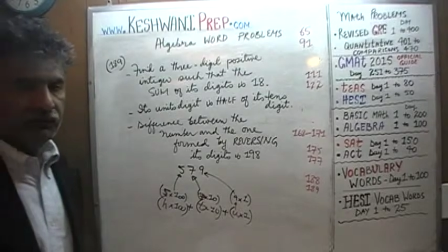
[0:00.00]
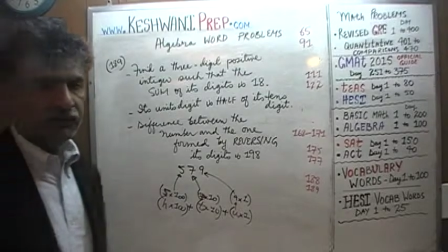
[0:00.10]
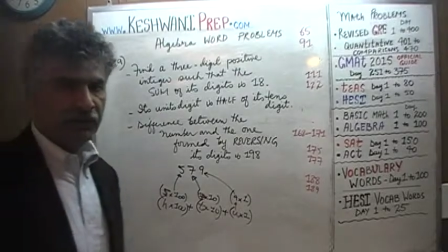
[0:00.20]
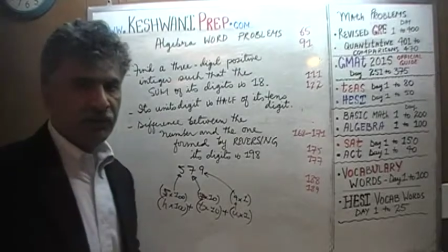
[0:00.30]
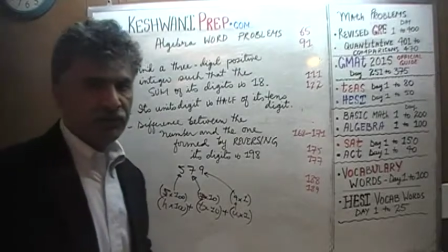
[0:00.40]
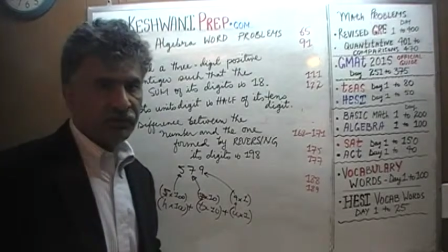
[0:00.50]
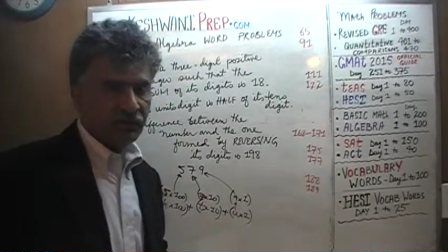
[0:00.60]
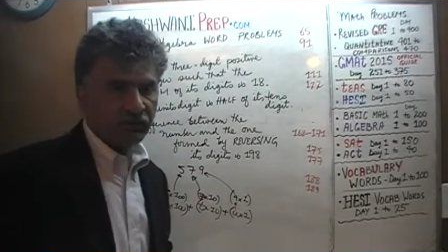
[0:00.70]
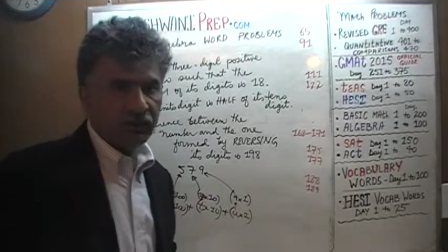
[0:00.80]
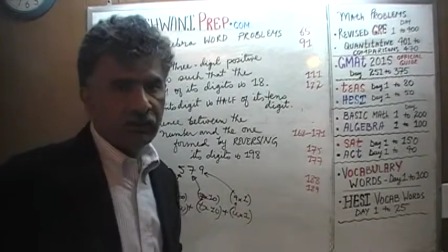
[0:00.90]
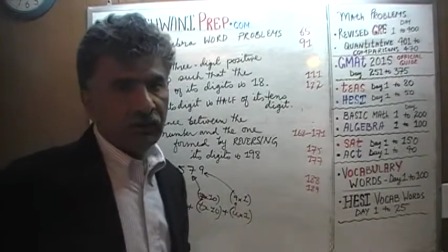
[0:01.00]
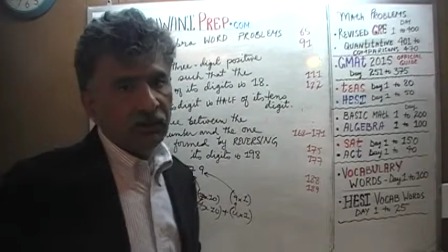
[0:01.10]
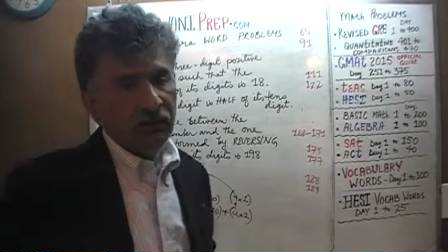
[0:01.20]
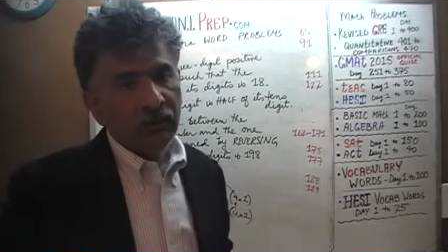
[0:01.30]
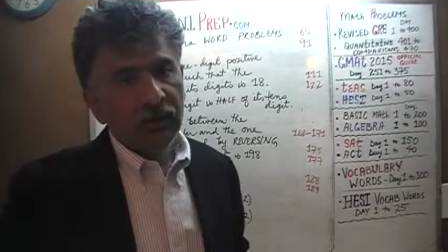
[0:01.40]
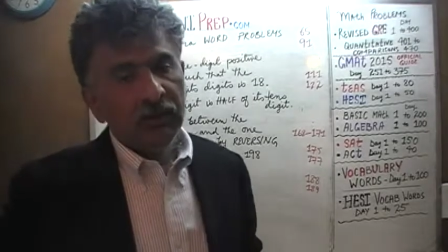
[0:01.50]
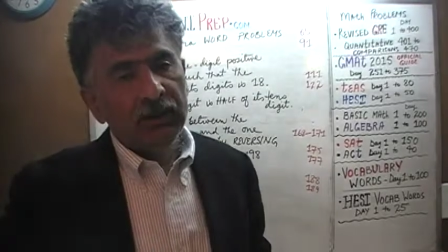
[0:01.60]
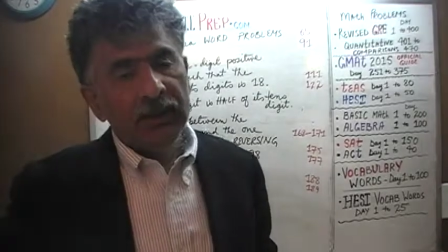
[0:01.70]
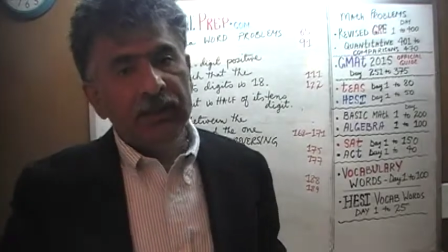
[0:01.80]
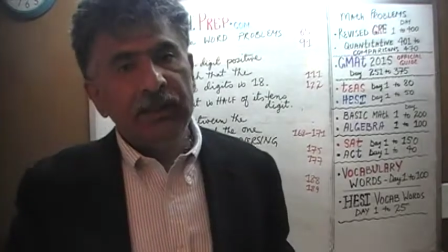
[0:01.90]
a three-digit number
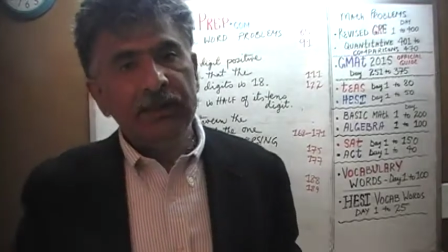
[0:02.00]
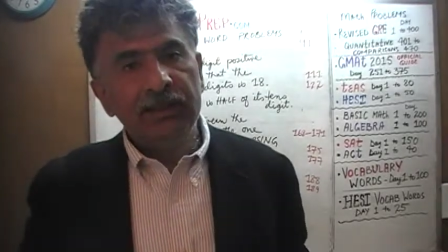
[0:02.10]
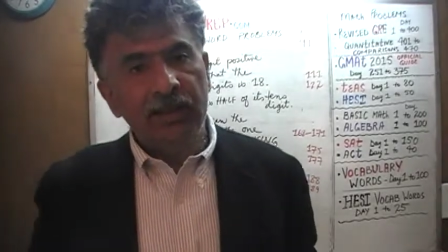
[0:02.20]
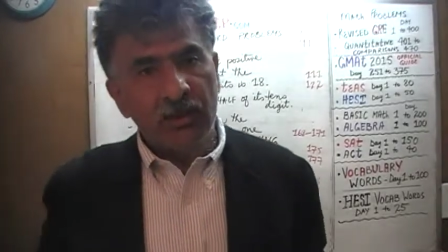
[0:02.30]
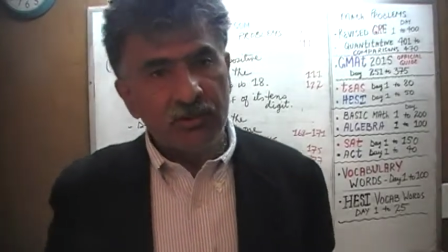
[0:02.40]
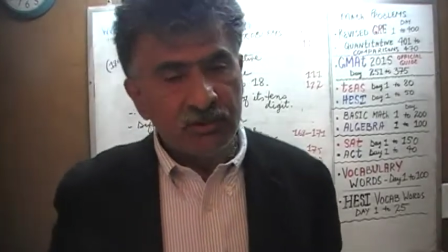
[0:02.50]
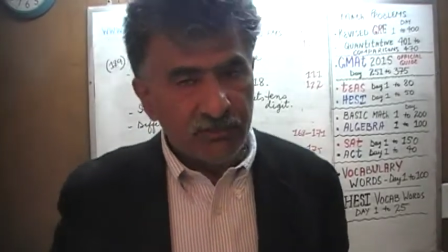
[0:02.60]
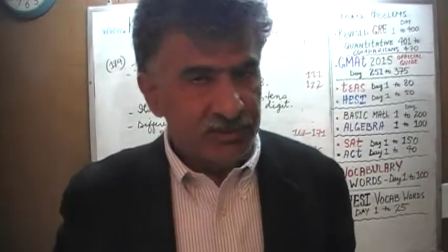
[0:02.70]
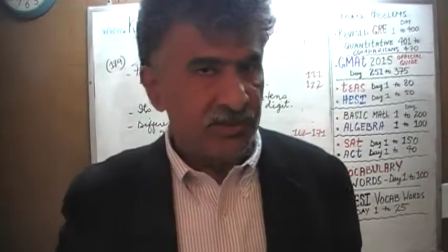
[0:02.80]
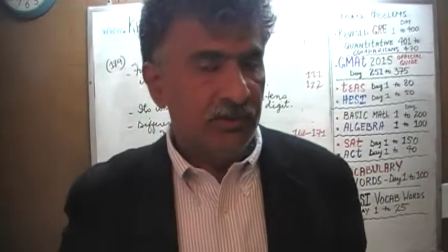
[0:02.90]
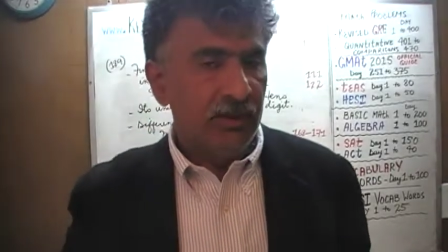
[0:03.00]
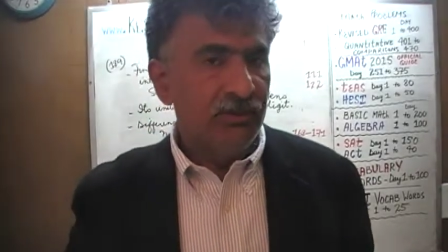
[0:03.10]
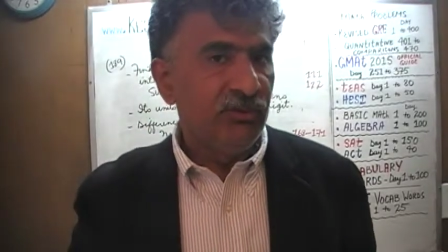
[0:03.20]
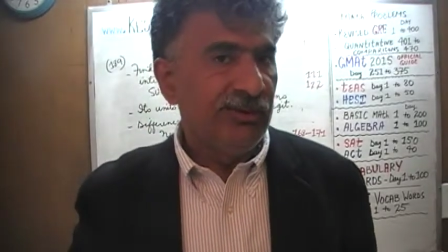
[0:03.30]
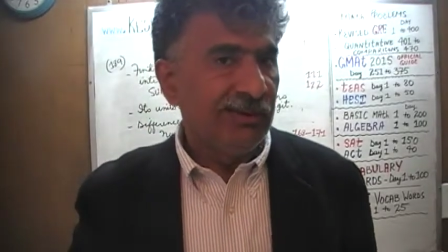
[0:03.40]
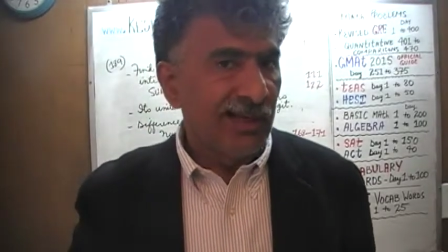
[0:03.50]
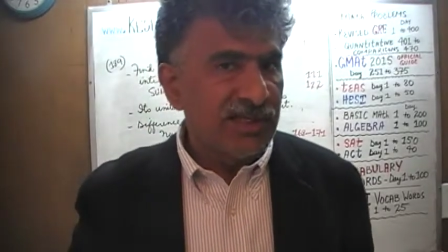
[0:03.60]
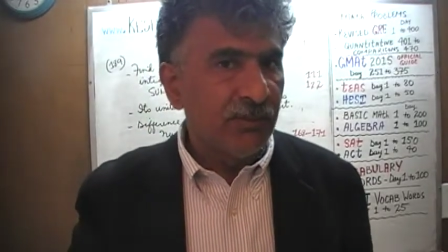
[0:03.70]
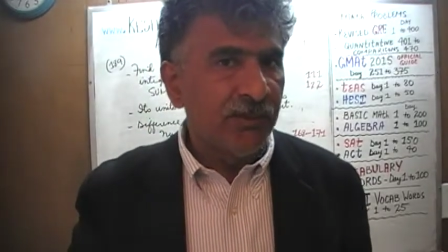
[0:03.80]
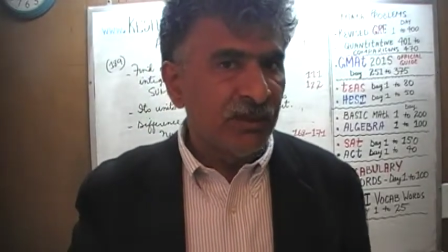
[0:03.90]
in the language of algebra using an
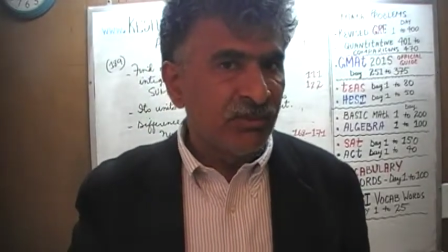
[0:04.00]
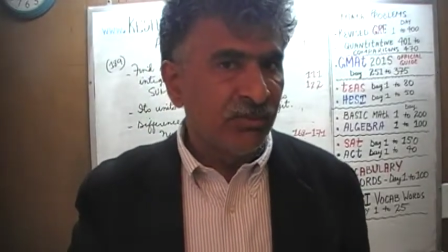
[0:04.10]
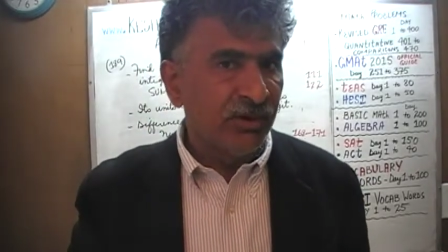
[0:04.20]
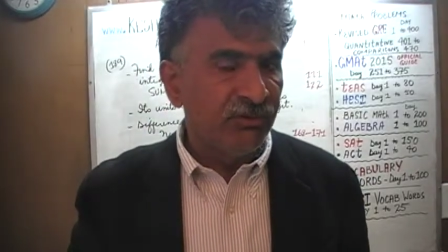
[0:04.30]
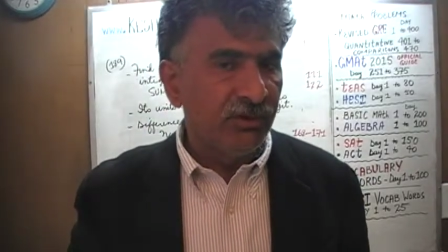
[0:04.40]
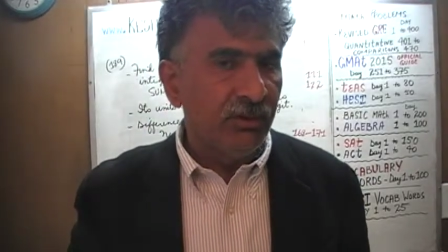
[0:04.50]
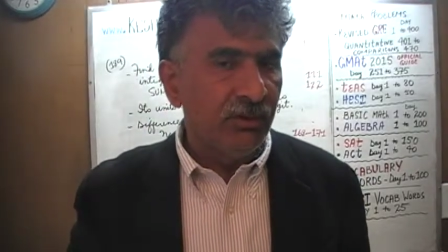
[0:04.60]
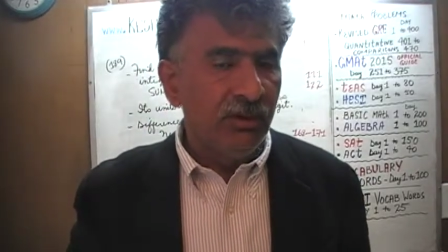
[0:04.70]
algebraic expression